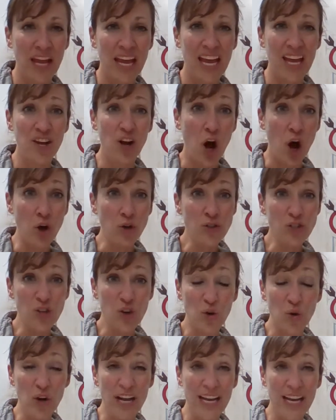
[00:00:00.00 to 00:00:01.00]
It
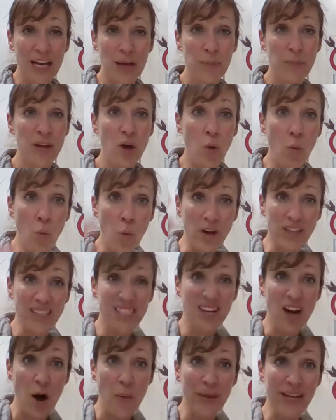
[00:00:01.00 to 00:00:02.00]
also can be what's
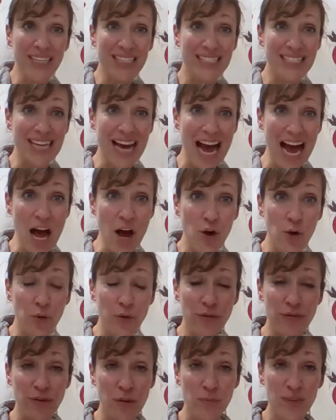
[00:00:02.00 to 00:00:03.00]
coming
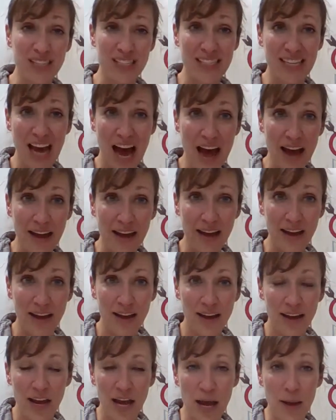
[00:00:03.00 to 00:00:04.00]
down from the sky.
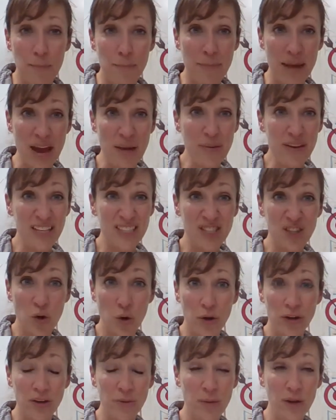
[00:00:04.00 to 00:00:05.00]
Maybe it's
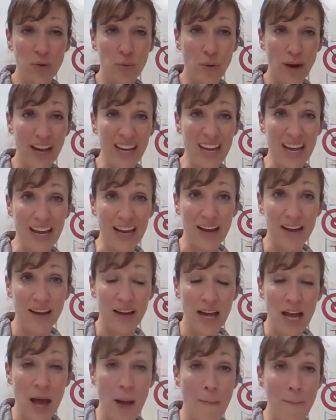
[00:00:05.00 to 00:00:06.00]
going to be raining.
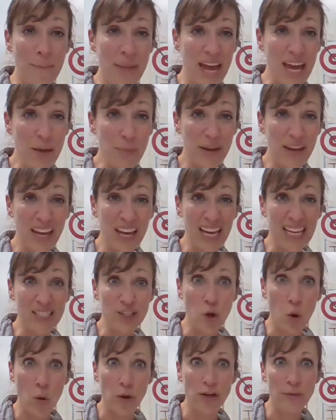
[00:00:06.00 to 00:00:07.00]
Maybe it's
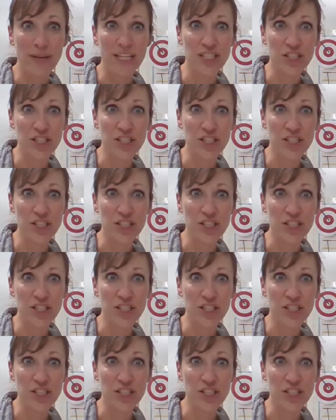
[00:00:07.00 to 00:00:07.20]
going to be